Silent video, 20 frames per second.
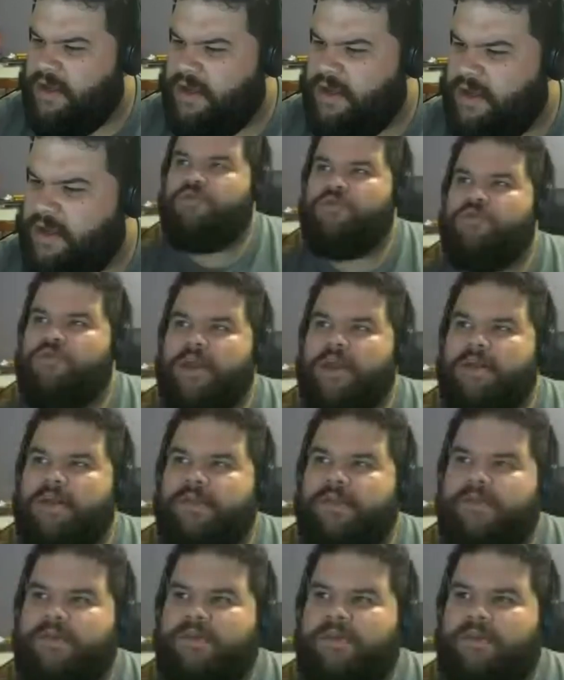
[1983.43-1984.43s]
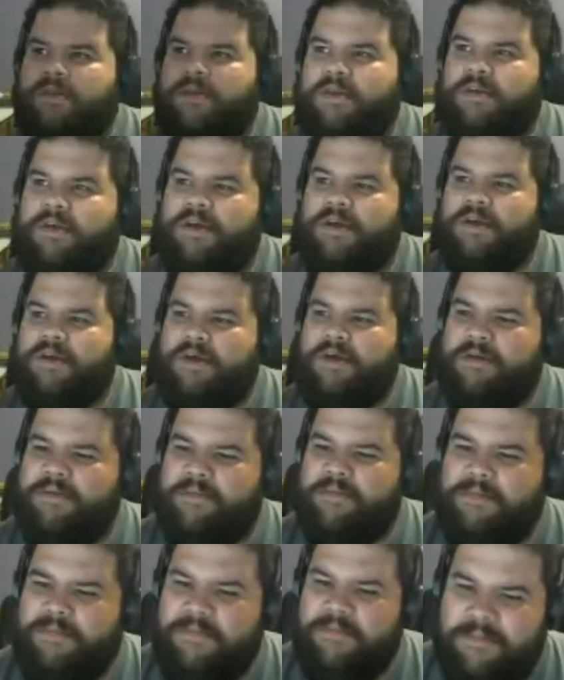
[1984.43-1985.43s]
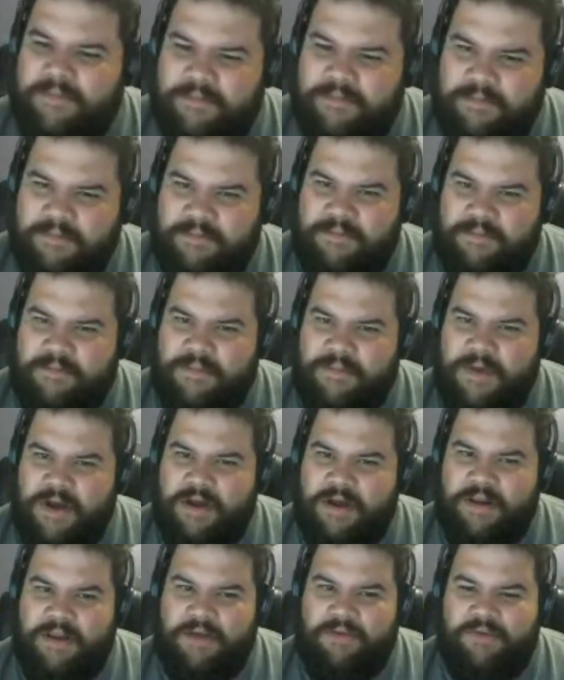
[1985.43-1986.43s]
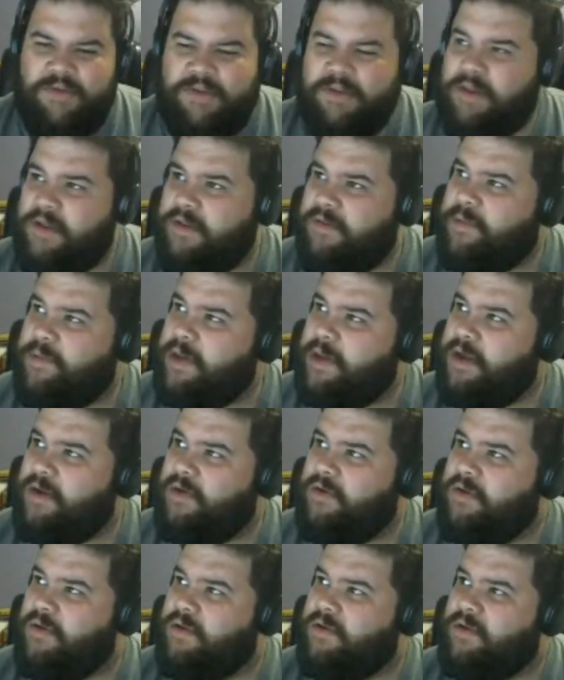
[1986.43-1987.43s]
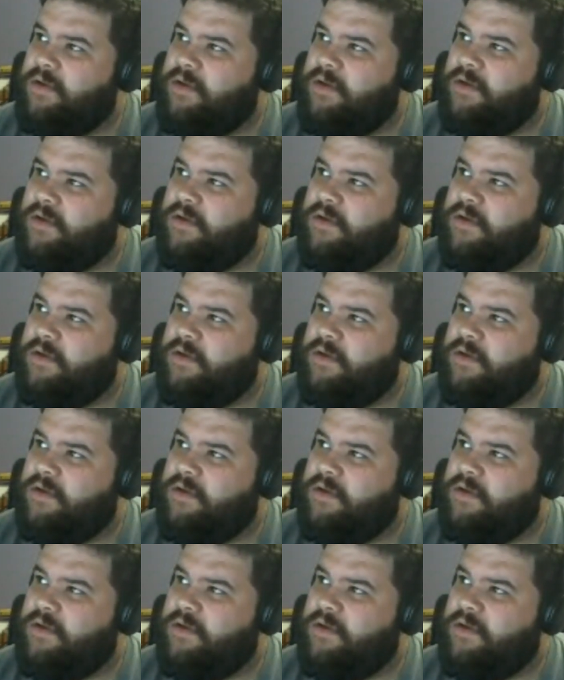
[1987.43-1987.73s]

Arms Race mod that's been out?